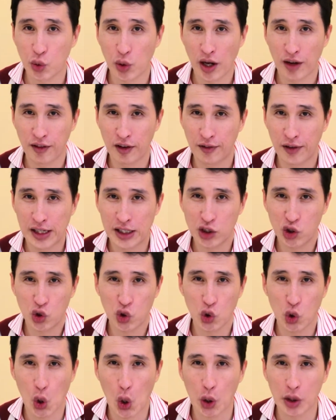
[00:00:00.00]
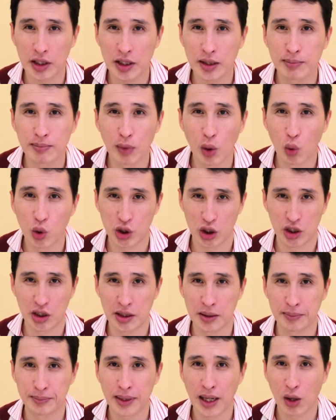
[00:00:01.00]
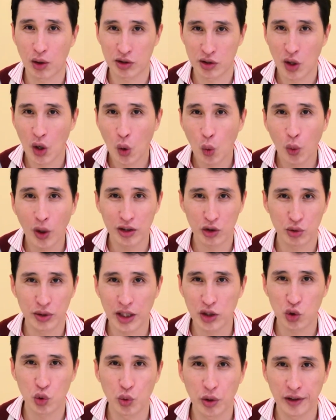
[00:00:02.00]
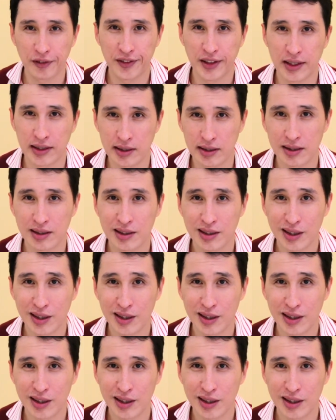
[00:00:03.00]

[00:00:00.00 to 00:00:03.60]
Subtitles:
have a very strong emotional impulse. What do they do with this?